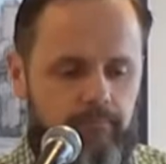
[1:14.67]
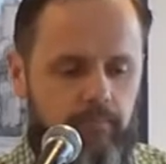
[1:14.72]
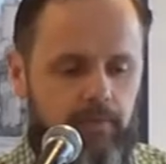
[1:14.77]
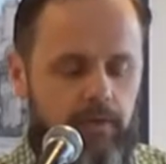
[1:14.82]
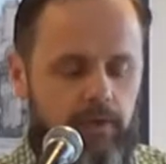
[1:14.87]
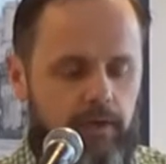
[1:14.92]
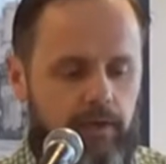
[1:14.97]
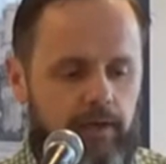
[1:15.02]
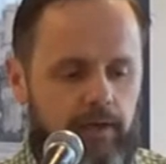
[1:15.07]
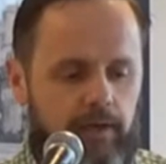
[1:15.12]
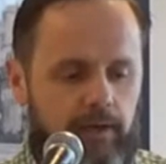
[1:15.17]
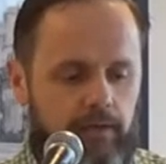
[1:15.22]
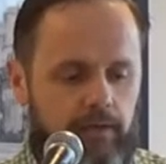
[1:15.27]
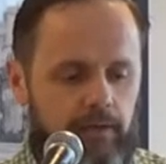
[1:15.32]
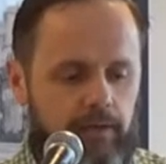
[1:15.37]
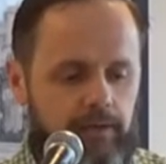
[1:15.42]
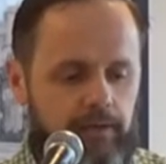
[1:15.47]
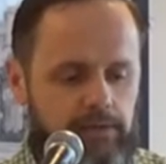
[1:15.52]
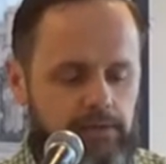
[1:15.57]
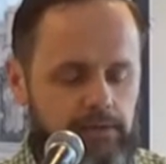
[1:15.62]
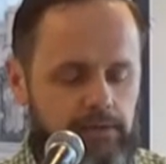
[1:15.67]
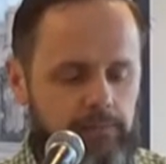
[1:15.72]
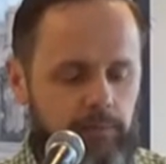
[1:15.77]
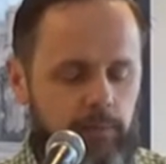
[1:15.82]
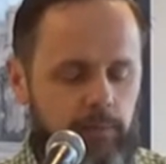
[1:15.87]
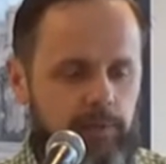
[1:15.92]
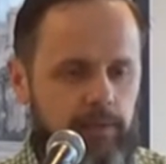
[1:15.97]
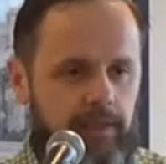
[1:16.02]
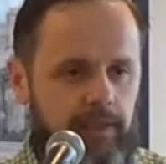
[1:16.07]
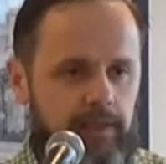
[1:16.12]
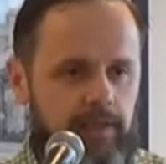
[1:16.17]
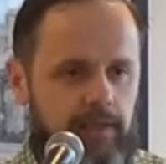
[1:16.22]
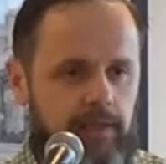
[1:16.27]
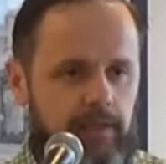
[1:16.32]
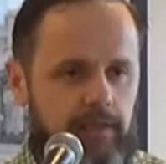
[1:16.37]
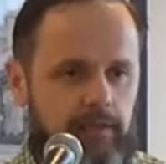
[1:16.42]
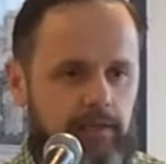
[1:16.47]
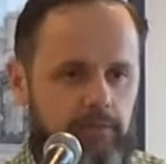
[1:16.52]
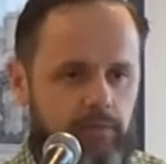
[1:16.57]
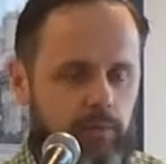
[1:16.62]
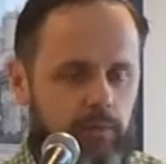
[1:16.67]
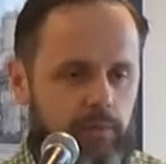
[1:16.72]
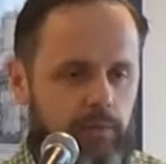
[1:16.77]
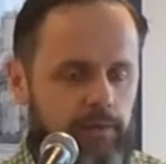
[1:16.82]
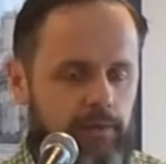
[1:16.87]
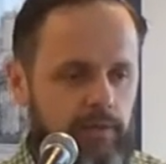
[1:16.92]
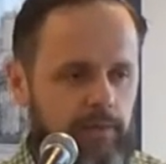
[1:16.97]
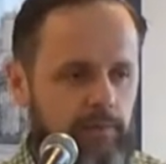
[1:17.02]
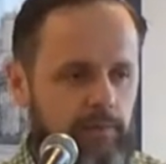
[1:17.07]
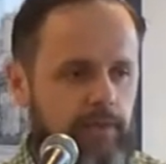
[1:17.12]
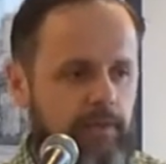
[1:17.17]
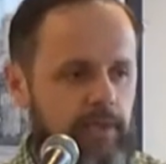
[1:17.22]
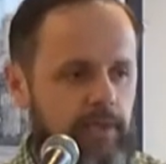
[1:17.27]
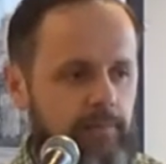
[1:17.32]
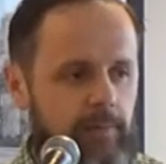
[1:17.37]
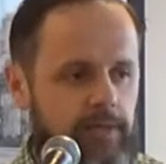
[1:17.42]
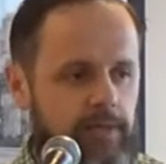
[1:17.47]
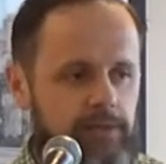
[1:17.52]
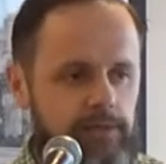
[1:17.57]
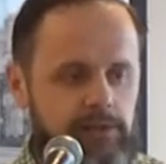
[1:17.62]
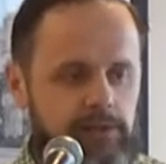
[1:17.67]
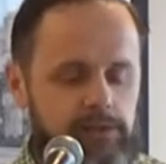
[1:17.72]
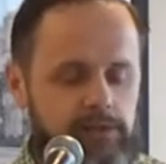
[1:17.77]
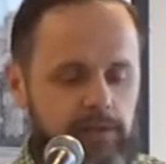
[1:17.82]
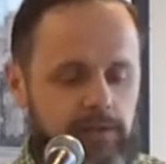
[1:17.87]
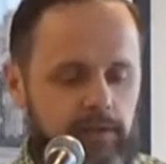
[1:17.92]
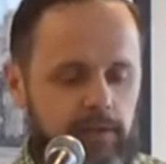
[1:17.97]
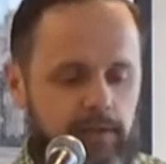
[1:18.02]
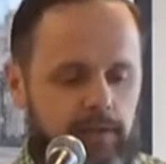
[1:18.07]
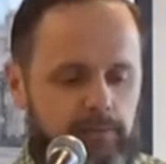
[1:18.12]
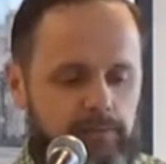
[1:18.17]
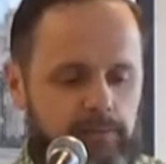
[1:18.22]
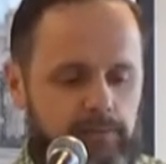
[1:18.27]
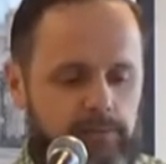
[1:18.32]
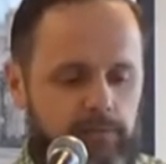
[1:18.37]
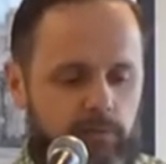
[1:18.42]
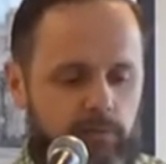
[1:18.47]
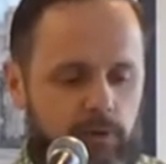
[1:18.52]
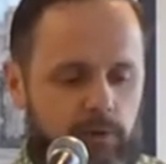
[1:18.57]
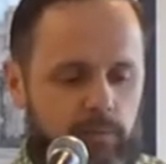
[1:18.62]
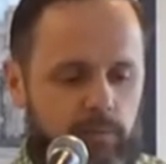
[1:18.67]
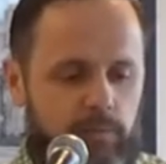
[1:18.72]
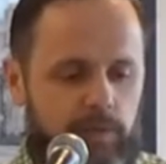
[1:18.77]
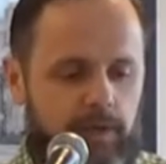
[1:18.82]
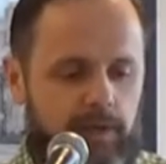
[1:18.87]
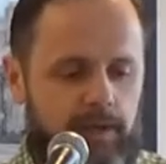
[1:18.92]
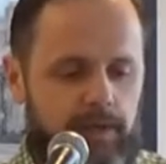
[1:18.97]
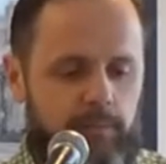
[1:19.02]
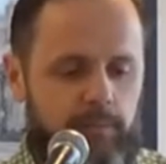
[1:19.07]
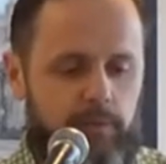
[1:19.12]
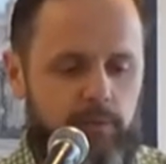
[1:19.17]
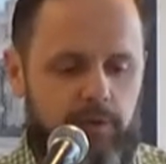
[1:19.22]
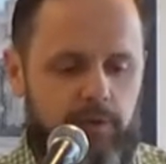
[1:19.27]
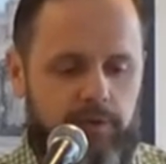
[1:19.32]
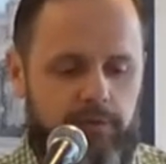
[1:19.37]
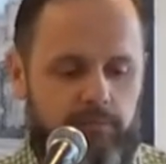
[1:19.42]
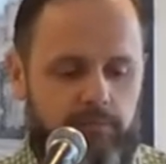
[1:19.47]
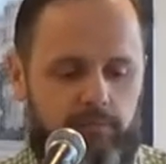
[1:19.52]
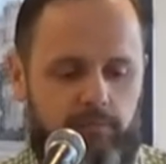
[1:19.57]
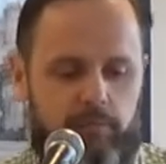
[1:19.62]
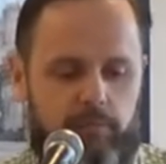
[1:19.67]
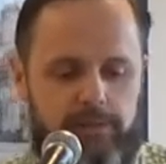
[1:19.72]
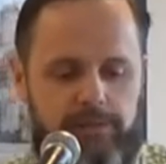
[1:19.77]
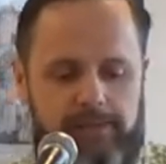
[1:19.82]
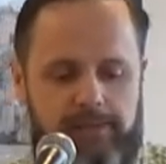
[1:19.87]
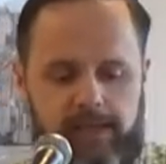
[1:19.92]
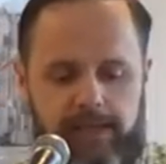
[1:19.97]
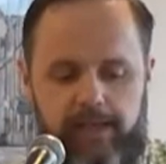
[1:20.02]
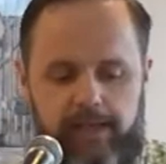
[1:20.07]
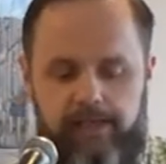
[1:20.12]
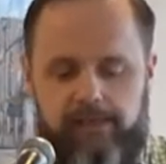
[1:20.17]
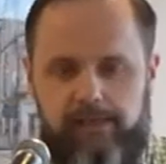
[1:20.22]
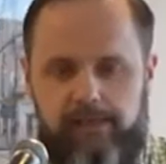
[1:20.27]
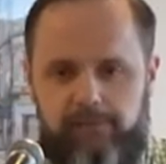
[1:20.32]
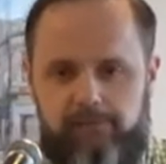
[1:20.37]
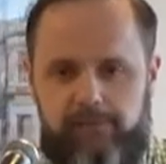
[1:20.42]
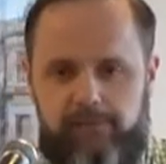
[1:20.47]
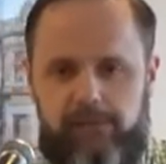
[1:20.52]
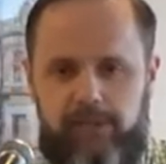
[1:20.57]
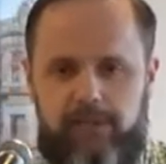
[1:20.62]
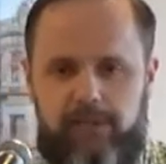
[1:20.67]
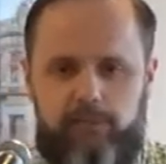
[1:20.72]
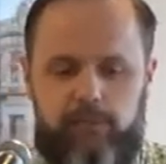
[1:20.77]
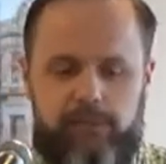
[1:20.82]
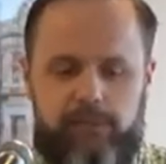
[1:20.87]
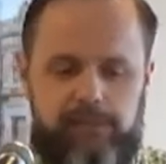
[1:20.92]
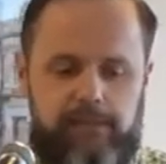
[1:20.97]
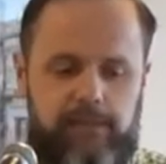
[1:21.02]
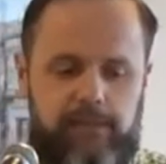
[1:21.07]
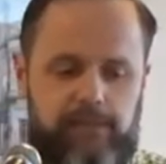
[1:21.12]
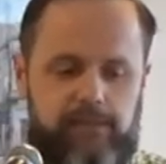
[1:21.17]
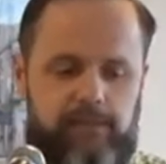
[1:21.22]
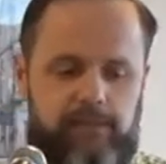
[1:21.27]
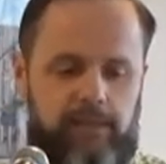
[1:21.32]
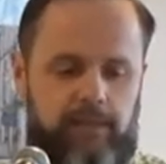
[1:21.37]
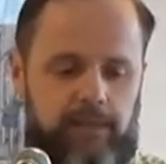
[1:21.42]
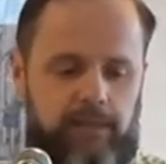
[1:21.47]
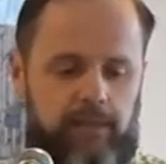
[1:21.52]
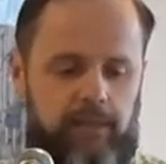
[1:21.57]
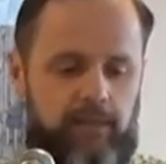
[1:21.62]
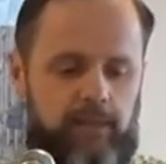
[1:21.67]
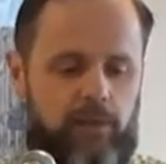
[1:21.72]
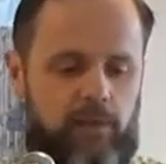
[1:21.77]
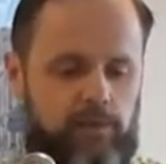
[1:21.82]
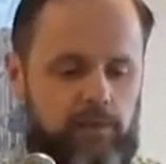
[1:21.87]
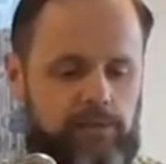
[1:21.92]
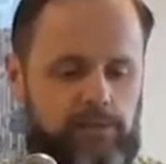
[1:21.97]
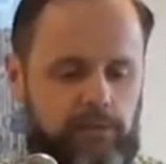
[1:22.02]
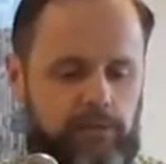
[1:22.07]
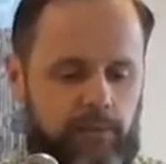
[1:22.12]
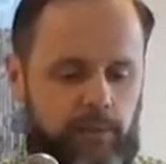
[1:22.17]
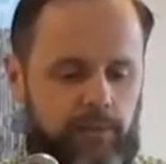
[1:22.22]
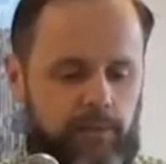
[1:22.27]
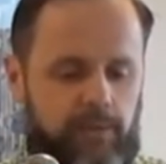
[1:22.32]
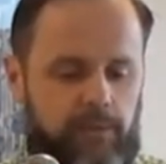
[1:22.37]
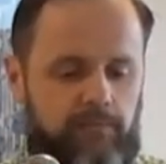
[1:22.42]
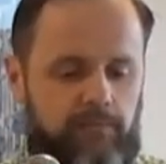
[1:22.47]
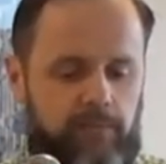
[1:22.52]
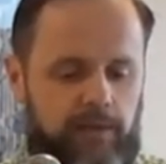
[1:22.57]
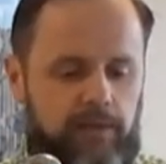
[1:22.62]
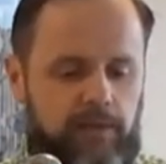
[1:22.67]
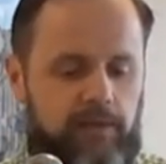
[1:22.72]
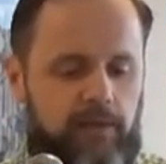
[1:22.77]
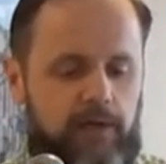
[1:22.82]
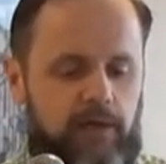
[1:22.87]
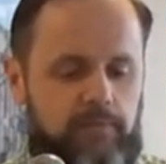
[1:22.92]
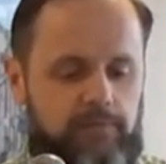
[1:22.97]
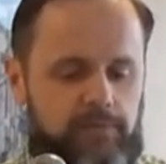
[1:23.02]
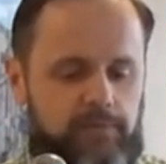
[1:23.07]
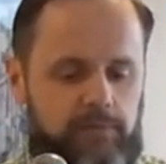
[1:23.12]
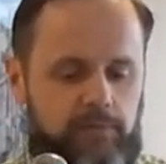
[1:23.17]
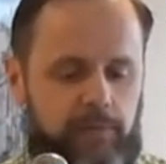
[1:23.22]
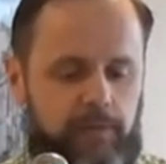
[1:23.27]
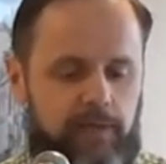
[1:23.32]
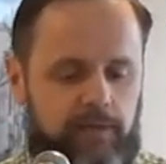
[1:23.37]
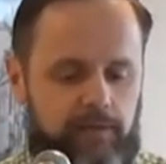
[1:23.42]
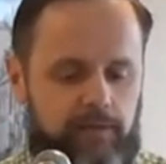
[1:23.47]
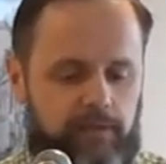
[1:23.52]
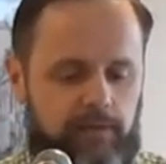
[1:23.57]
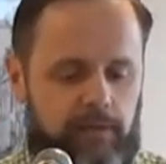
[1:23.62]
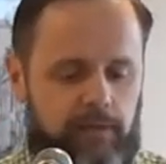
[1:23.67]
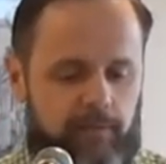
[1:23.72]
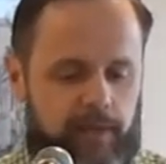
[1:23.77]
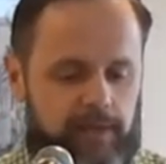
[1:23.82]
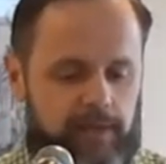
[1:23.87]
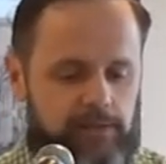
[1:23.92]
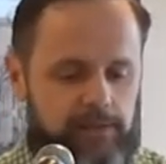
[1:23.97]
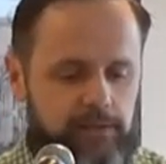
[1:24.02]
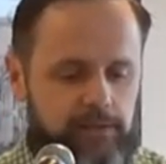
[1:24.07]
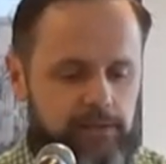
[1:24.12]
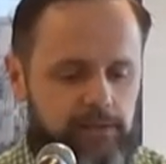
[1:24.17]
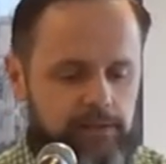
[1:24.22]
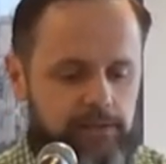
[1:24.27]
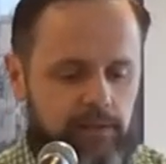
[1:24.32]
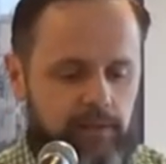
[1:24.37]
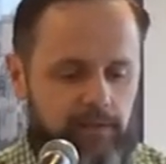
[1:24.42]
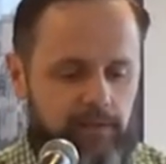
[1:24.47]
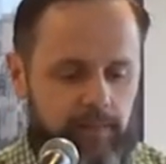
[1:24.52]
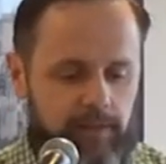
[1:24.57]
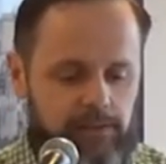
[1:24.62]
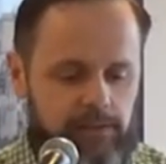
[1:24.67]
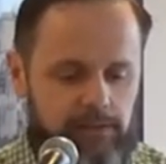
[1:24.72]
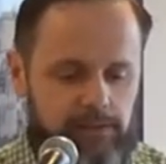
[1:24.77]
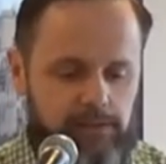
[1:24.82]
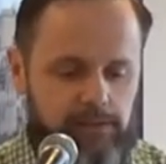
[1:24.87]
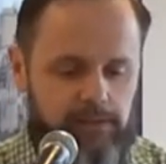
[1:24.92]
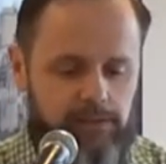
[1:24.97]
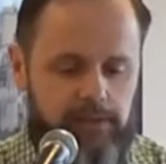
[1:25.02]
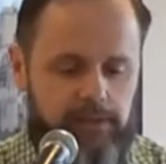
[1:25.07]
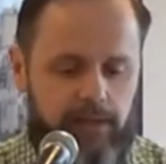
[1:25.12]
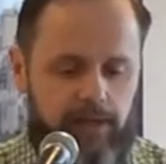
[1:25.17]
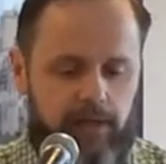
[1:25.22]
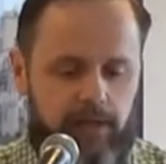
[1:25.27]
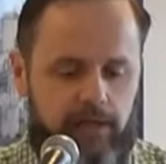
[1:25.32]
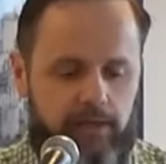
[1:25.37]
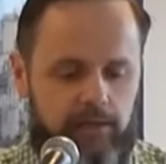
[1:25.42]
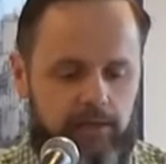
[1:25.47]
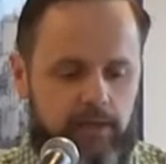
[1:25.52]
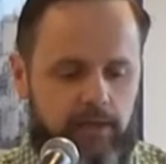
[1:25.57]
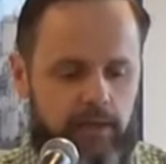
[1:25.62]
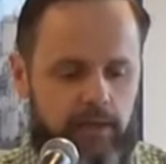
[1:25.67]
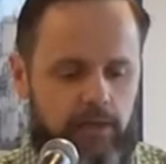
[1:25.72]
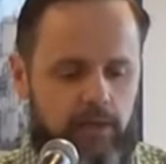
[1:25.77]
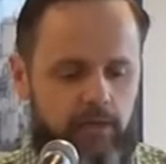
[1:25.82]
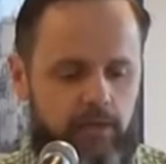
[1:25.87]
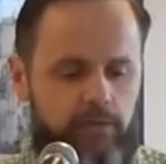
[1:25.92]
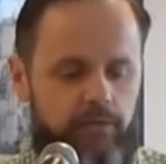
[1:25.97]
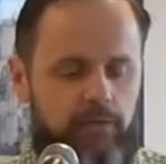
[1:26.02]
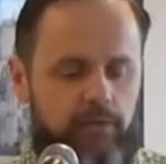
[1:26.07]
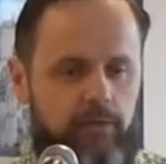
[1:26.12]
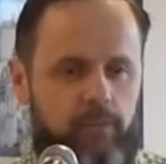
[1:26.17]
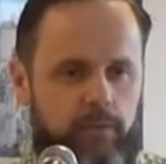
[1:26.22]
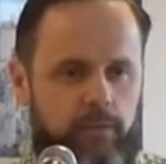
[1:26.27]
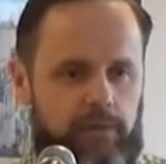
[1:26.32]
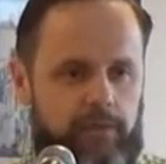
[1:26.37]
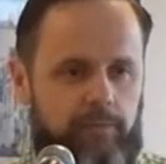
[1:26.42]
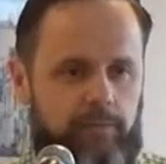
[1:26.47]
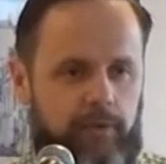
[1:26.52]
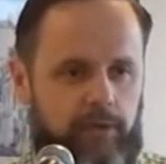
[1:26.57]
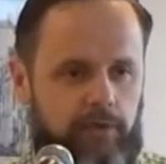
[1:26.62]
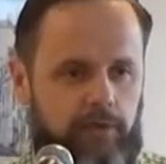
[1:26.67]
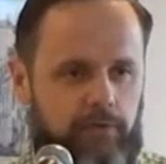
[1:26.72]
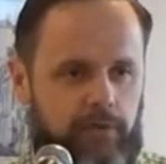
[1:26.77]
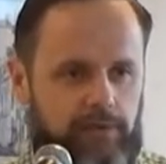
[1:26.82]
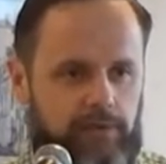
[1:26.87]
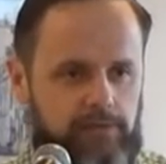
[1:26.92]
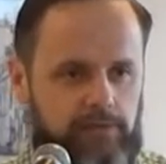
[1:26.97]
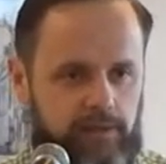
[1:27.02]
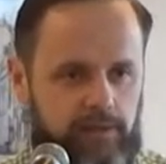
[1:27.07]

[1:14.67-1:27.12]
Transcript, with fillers: uh, uh, and this is probably the key, or one of the, the key messages that comes from uh, the book, Romans 10 17, where it says, Consequently, faith comes from hearing the message, and the message is heard through the word about Christ.